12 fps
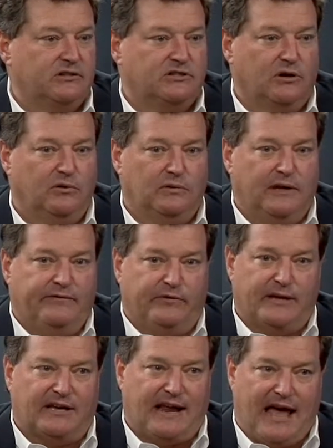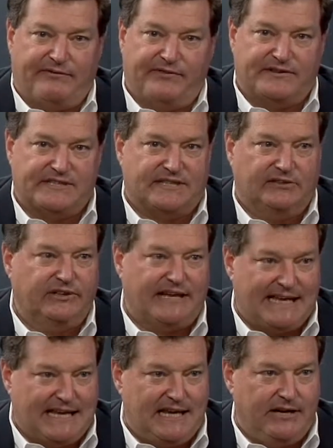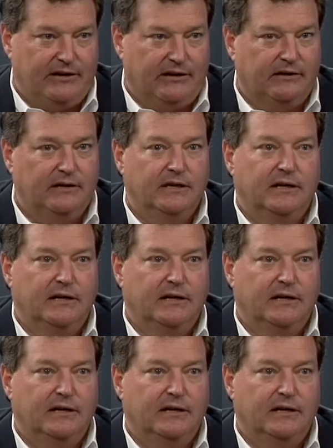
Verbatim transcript: So if we could have a facility here